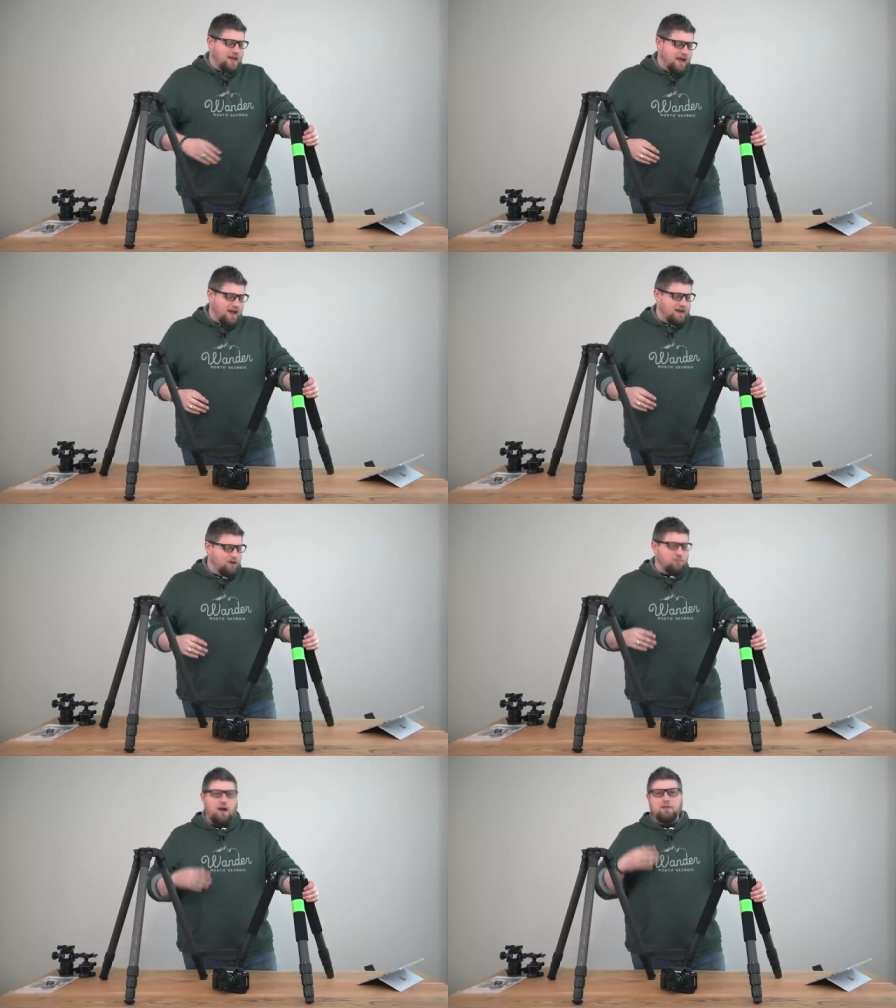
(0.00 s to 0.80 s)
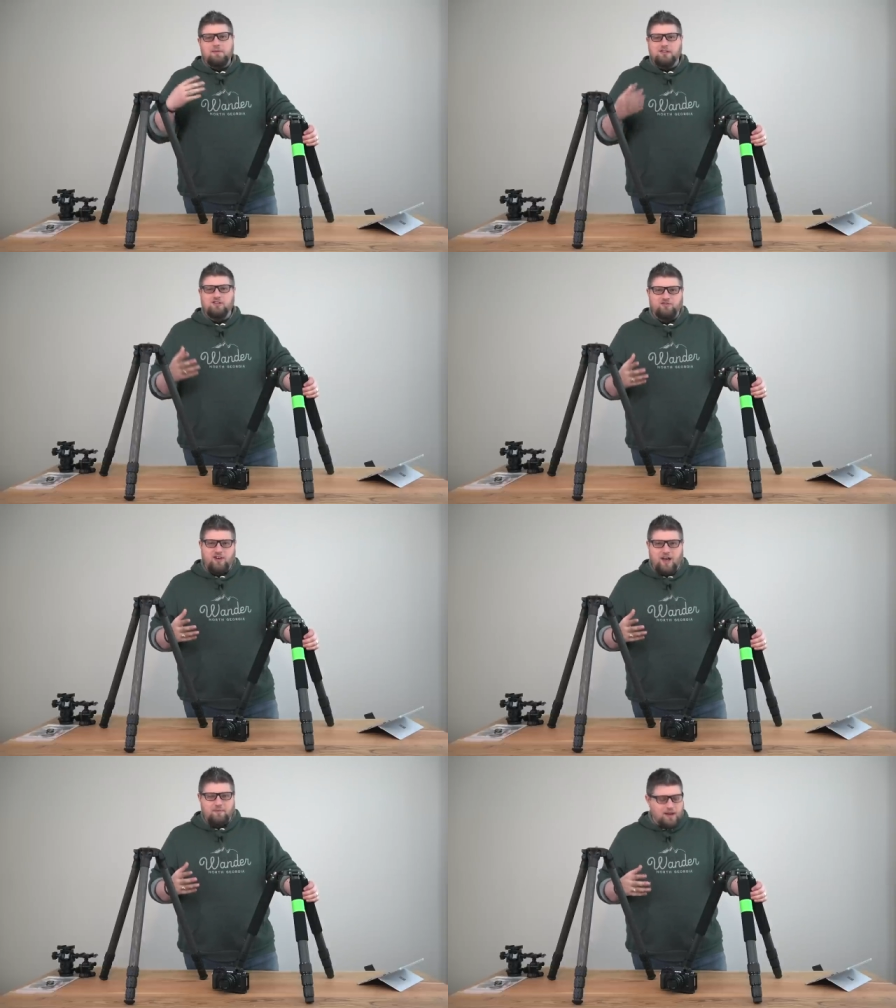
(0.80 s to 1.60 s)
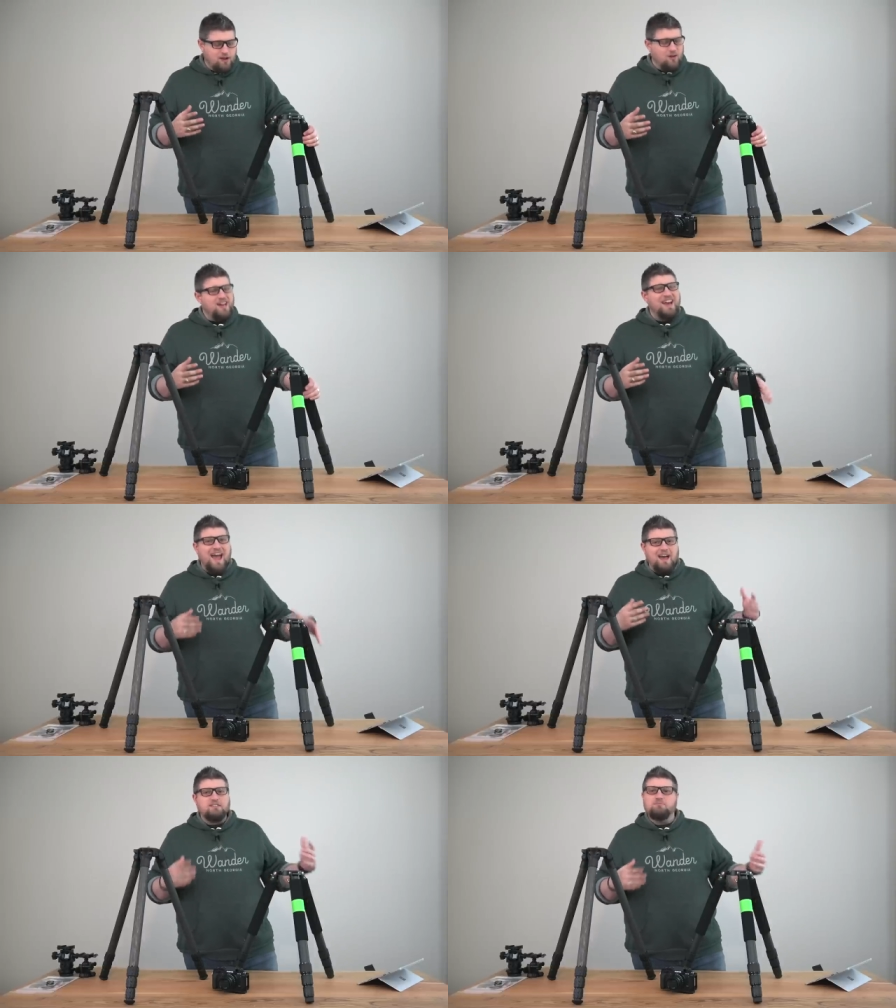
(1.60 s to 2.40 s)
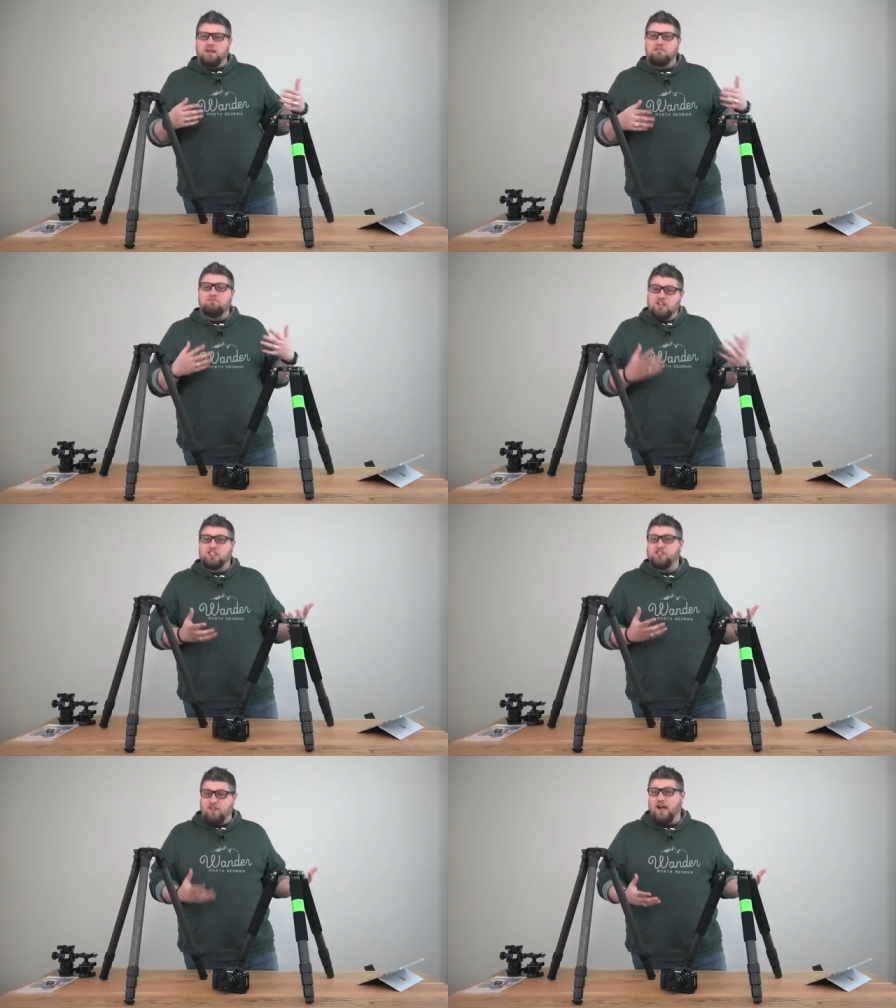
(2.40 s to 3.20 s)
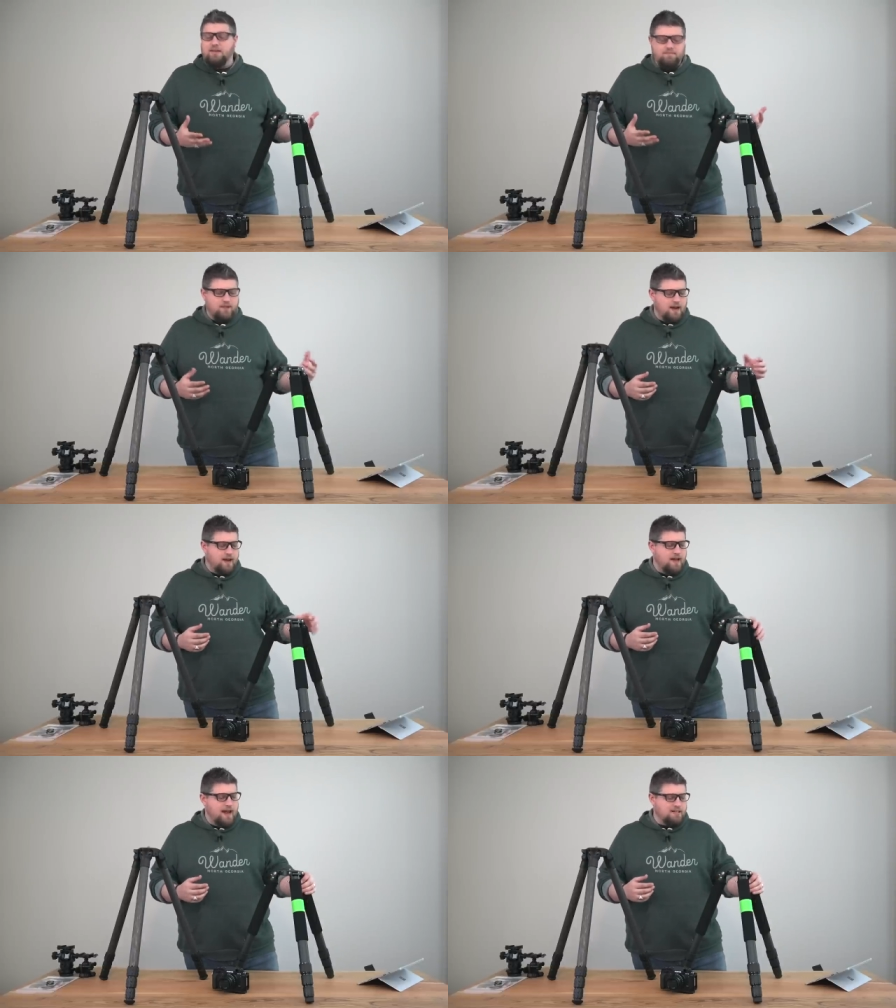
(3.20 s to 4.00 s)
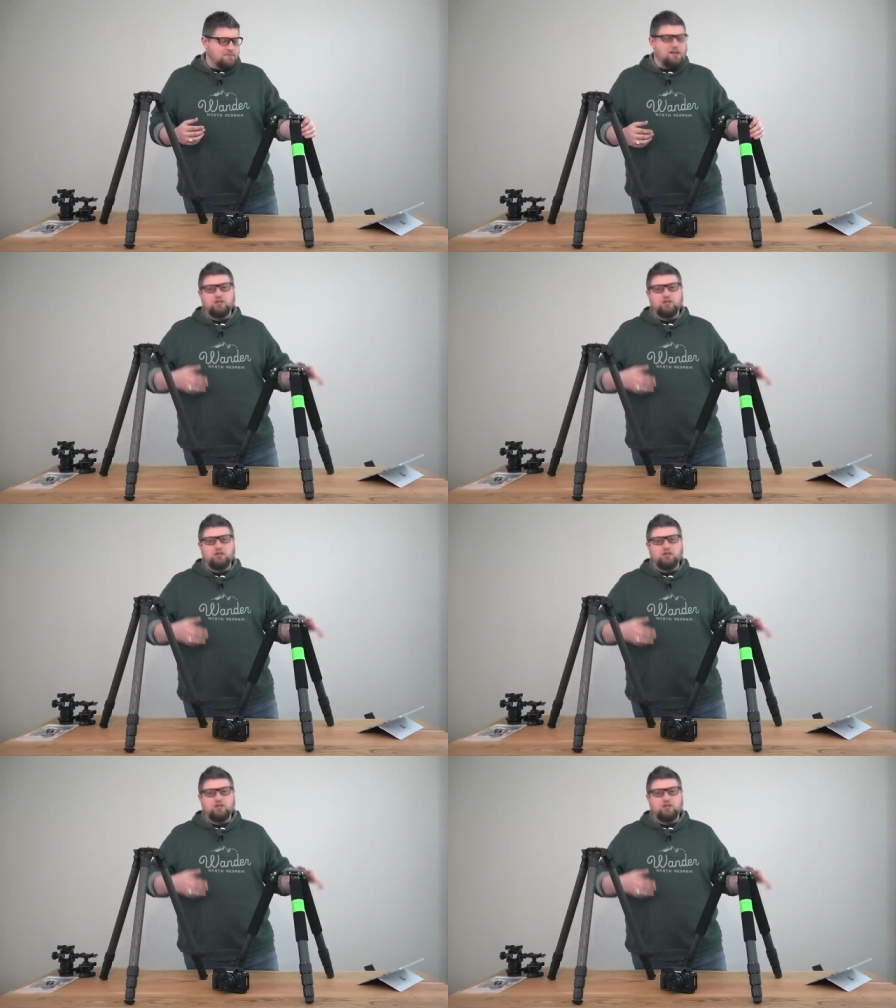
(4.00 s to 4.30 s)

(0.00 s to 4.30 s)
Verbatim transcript: and it'll probably be just fine. And you know what? It has been just fine. It hasn't been